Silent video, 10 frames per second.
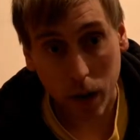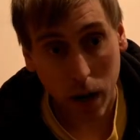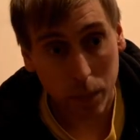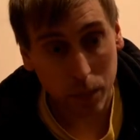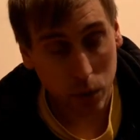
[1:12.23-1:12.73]

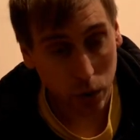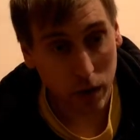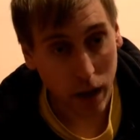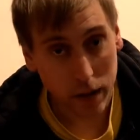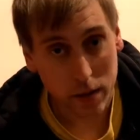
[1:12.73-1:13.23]
I took
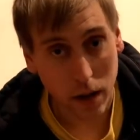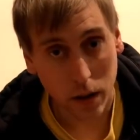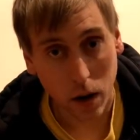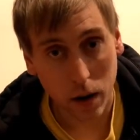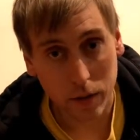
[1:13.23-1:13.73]
the headset
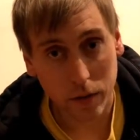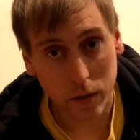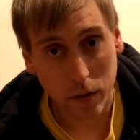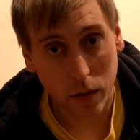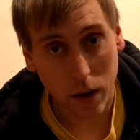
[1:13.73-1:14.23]
off,
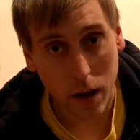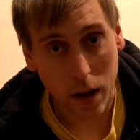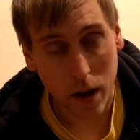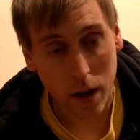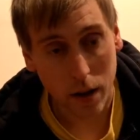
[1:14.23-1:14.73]

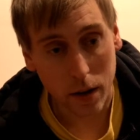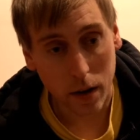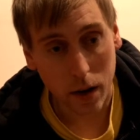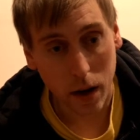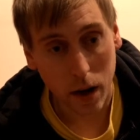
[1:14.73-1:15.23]
and
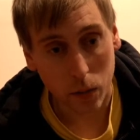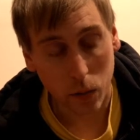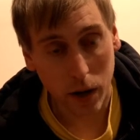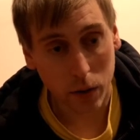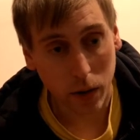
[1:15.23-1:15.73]
I
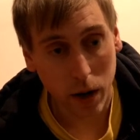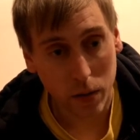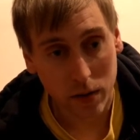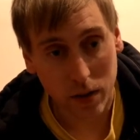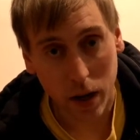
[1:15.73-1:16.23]
ran
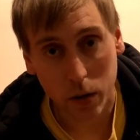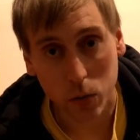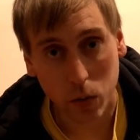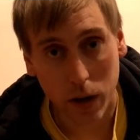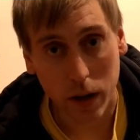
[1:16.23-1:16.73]
around the side of the
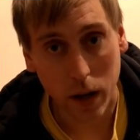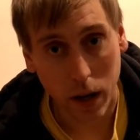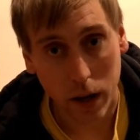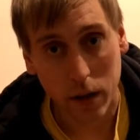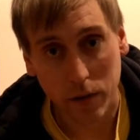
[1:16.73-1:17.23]
ring, and
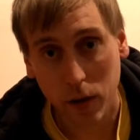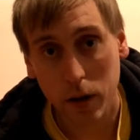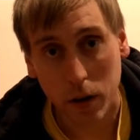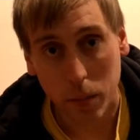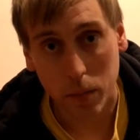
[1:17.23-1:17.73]
I
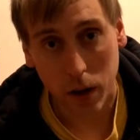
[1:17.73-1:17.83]
confronted him.